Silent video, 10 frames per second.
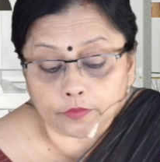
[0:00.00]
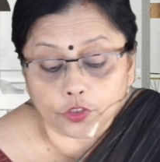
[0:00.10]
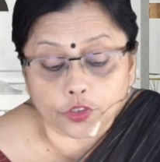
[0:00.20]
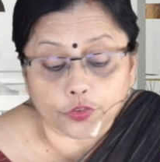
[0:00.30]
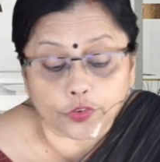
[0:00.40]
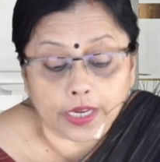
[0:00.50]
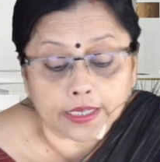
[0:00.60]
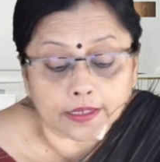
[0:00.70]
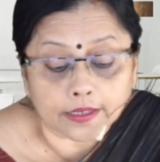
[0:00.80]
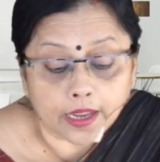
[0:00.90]
Just read
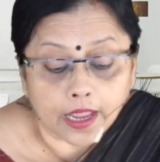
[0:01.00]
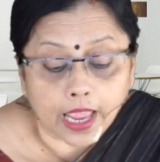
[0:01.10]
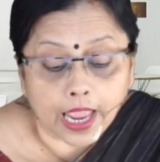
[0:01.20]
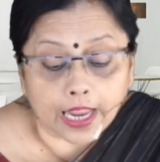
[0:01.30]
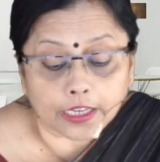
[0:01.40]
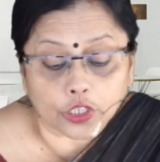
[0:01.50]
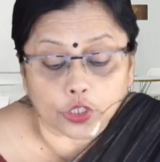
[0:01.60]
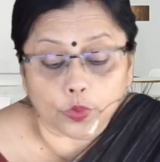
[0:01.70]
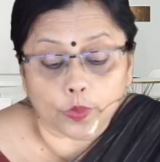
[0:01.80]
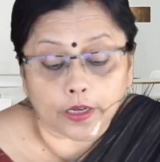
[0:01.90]
it and
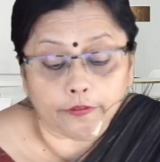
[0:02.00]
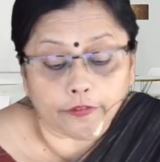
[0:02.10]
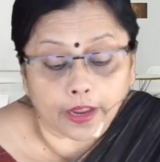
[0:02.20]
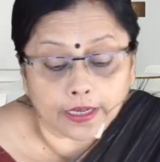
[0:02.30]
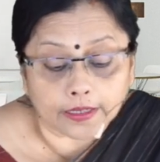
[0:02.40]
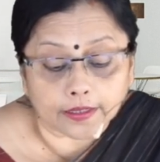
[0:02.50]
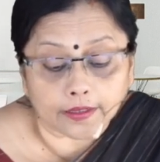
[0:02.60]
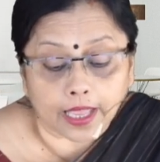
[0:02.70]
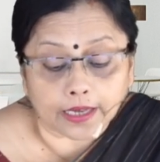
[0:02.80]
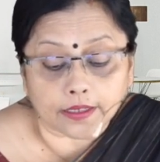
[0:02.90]
you will find
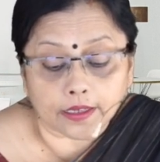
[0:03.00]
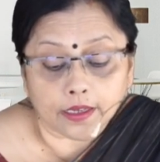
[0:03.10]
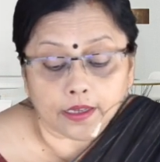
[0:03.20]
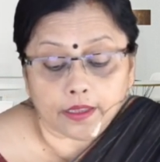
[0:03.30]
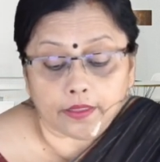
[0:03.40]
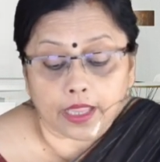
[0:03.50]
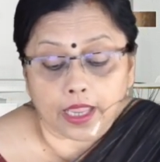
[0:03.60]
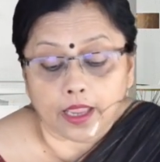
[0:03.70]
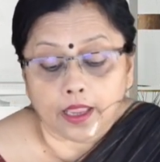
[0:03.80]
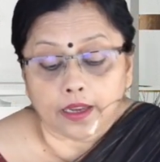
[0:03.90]
that
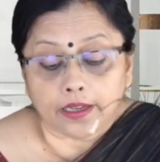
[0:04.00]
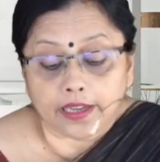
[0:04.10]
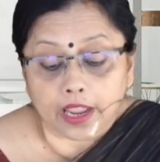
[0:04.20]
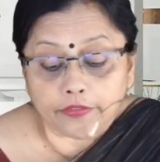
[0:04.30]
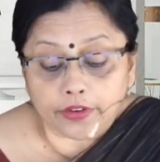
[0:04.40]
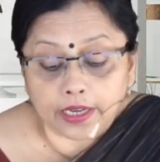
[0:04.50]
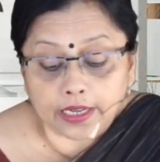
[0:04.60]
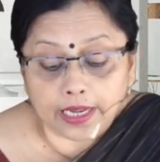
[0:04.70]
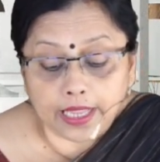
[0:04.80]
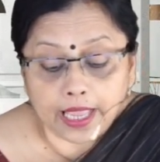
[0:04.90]
they
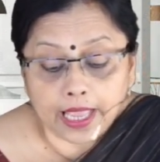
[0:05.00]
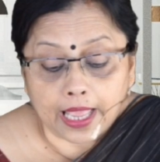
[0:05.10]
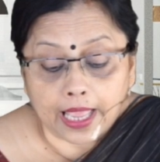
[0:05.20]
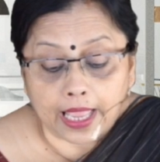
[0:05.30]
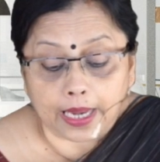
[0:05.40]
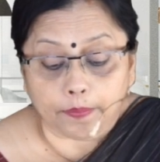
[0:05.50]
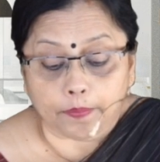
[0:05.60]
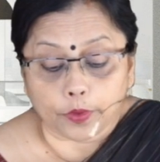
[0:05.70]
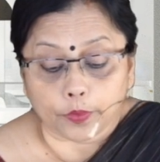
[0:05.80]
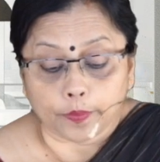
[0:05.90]
definitely help
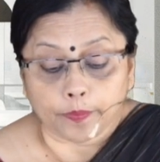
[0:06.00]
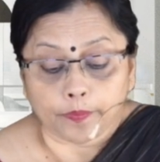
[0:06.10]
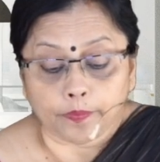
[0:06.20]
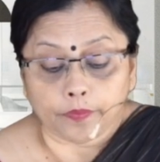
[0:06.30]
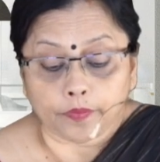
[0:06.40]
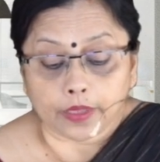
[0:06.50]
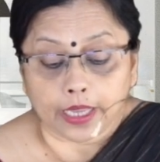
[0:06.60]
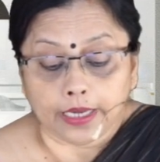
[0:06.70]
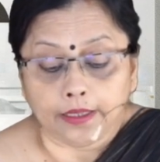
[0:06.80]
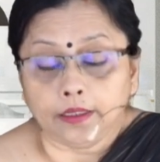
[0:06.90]
you
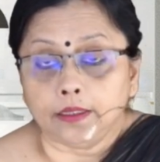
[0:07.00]
in